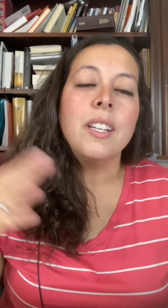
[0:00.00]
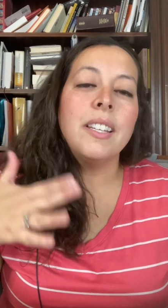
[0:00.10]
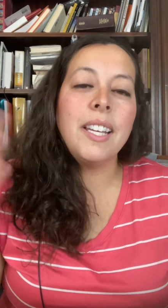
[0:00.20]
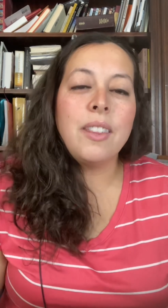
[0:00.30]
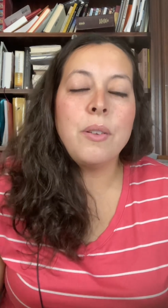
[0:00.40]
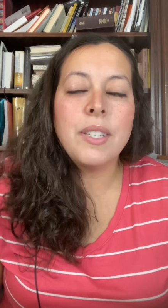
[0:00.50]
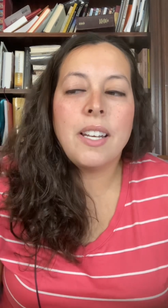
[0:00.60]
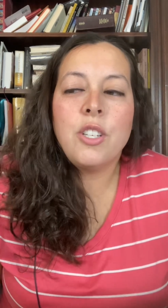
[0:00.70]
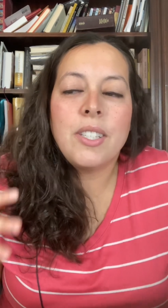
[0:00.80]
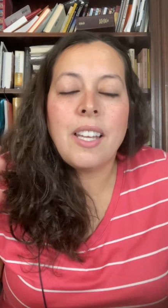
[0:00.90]
Like those
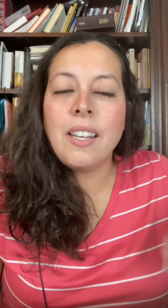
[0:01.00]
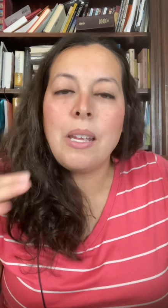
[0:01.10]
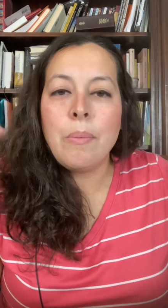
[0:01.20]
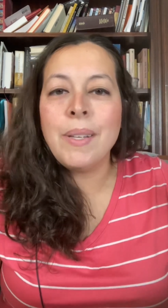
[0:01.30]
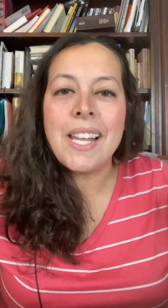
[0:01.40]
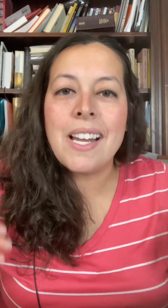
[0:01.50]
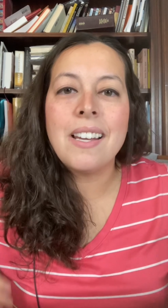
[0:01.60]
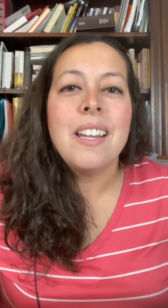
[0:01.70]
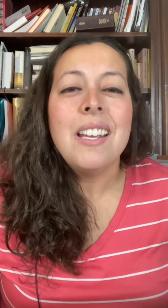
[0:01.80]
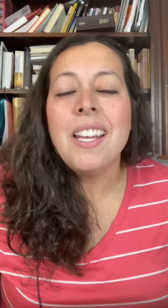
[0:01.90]
just kind of keep them in
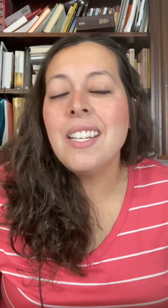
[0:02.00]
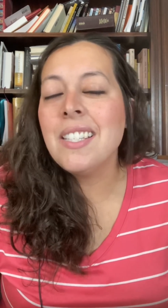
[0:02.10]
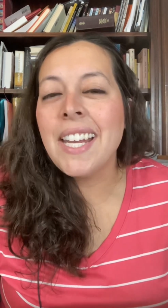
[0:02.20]
line. It doesn't